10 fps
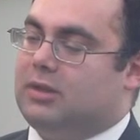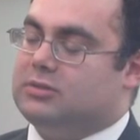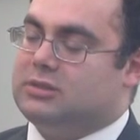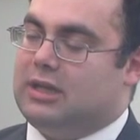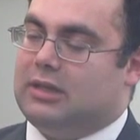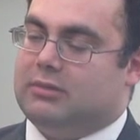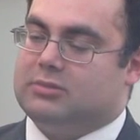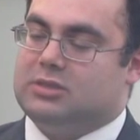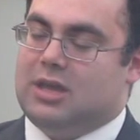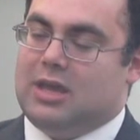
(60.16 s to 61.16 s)

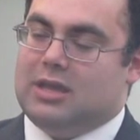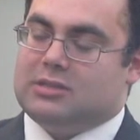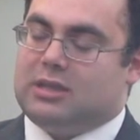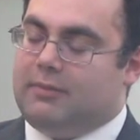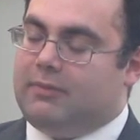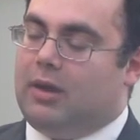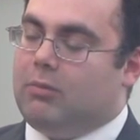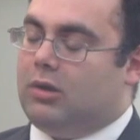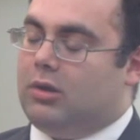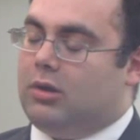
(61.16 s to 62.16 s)
ourselves. Some of
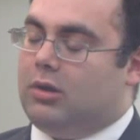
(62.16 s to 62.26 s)
our work